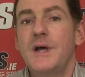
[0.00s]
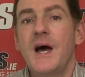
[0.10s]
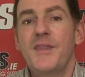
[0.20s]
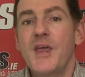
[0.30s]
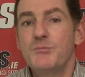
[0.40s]

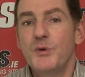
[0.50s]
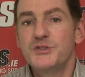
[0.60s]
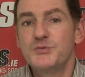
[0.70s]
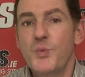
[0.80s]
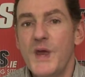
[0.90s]
and they
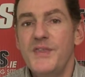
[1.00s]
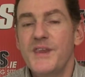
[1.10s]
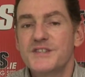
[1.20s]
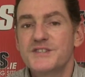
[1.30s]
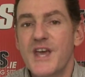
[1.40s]
must win
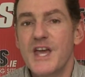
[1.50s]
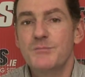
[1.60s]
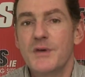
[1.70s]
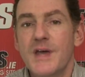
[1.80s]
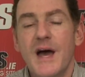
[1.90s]
this
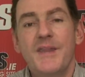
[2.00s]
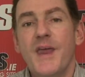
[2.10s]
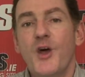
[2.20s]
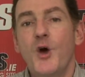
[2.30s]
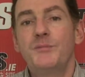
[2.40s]
game and
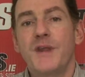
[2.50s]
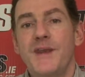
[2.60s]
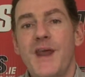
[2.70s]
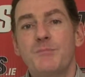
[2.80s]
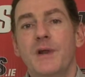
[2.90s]
then hope
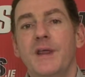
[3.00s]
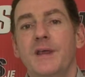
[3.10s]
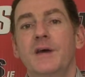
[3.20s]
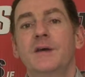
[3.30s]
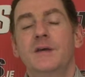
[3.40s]
that
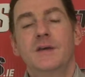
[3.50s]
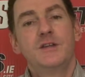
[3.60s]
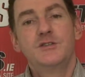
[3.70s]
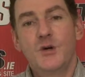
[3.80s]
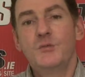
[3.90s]
Napoli
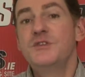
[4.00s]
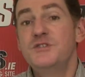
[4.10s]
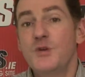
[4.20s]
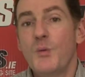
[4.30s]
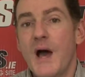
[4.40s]
don't
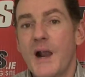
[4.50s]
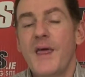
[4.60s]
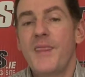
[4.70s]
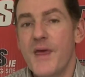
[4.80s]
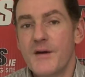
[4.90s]
do
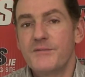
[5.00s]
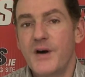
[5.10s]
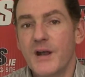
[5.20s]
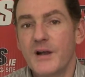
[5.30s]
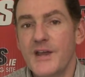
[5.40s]
well in their
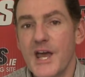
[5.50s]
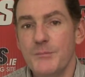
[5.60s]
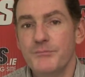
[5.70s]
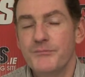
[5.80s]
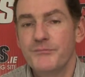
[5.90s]
final game